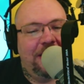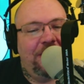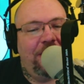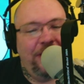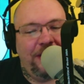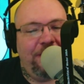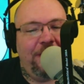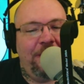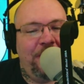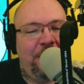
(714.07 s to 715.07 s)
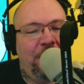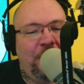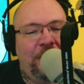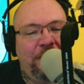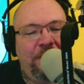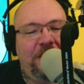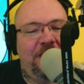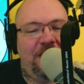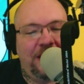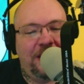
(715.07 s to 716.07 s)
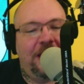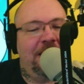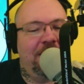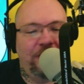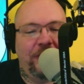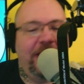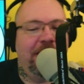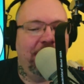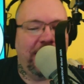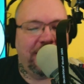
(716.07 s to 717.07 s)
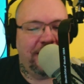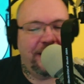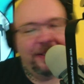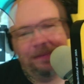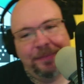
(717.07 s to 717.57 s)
learning from the world of fiction is great advice.